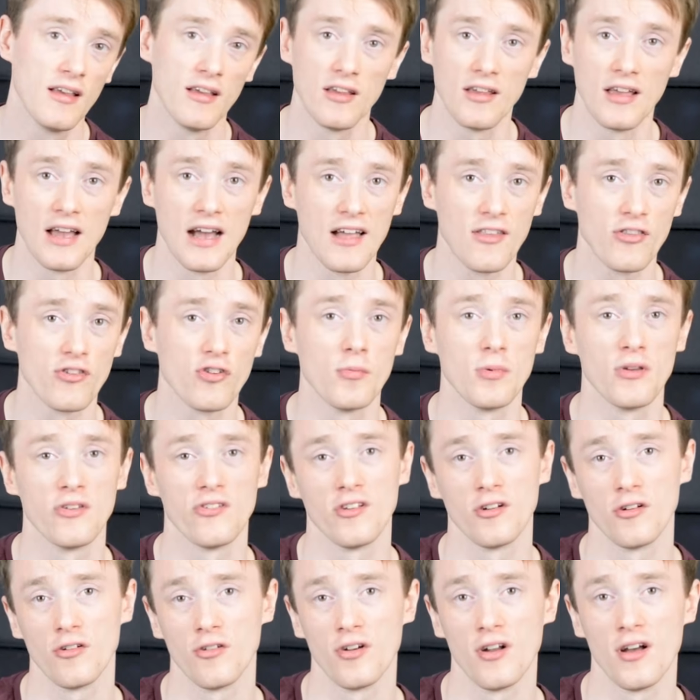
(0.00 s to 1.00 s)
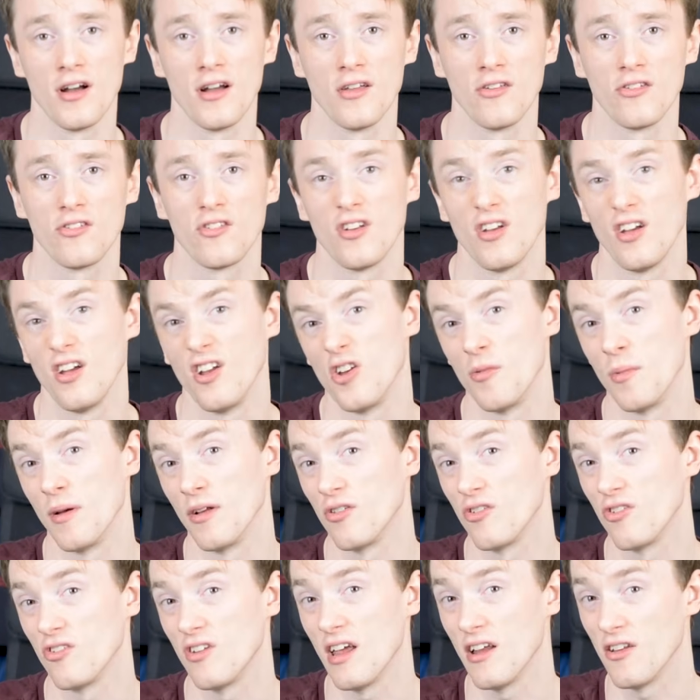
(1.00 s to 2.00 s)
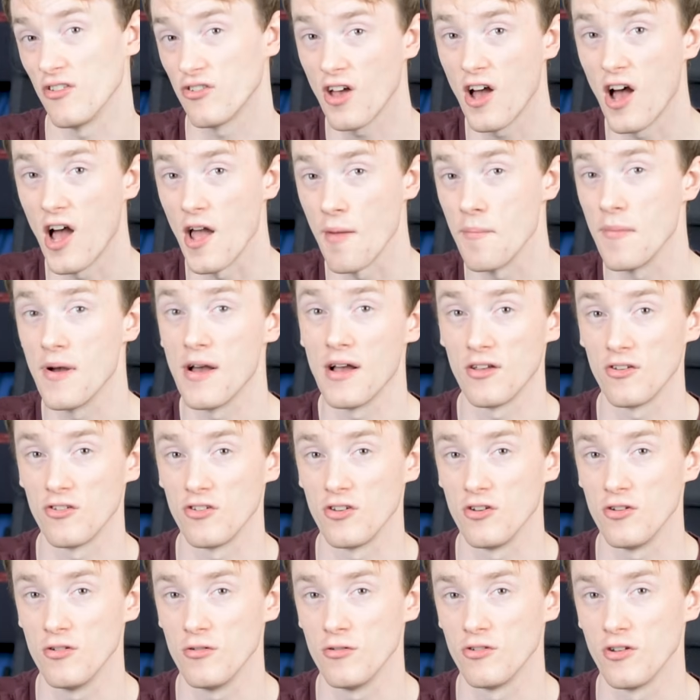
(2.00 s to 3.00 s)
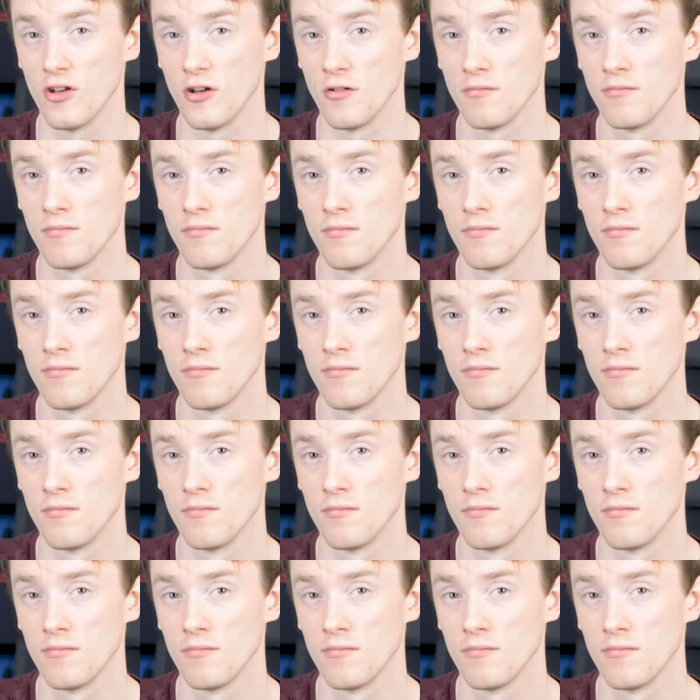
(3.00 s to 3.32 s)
your hands will be synchronized, and you'll be able to stay in time as you do so.